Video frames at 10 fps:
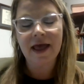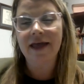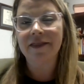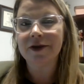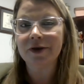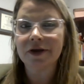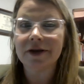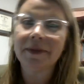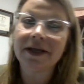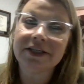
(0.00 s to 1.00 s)
and then you're going
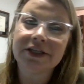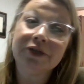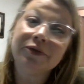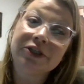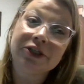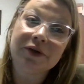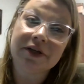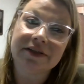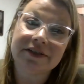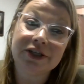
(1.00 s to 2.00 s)
to pick two
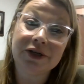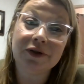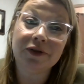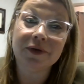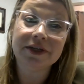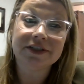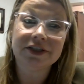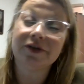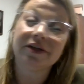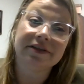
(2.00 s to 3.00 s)
students, two to three
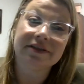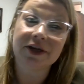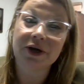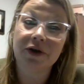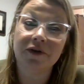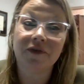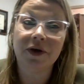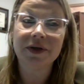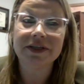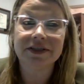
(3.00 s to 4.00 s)
students that are your
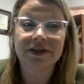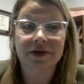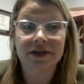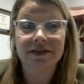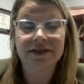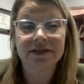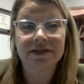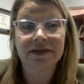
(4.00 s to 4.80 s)
focus students.